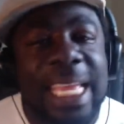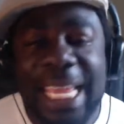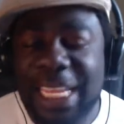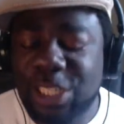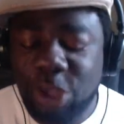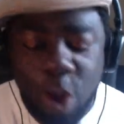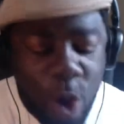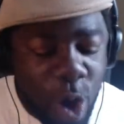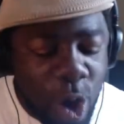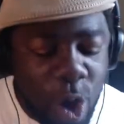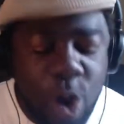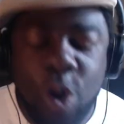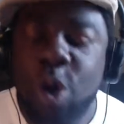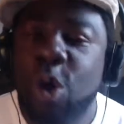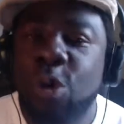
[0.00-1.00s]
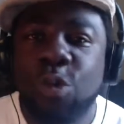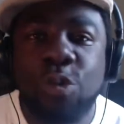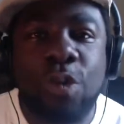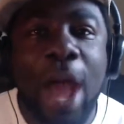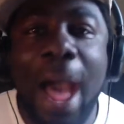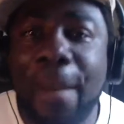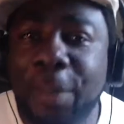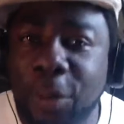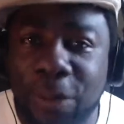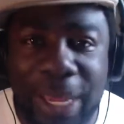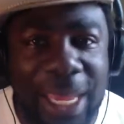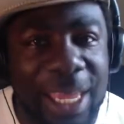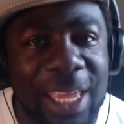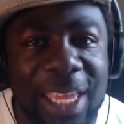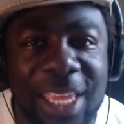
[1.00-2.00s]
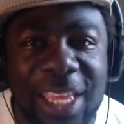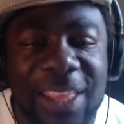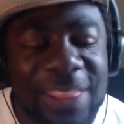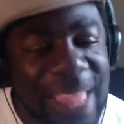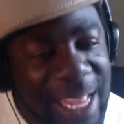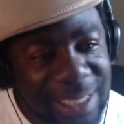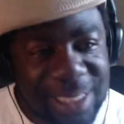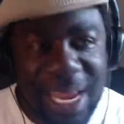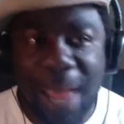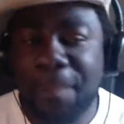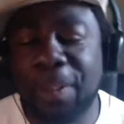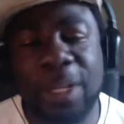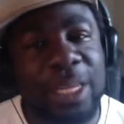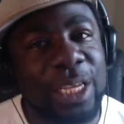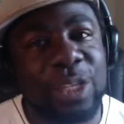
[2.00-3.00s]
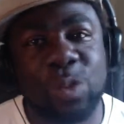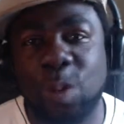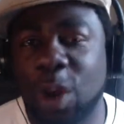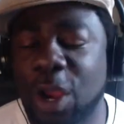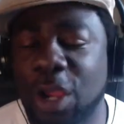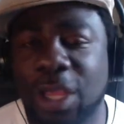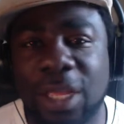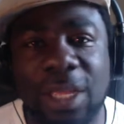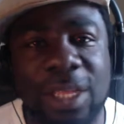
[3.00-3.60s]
It's all robbery. That's not police work.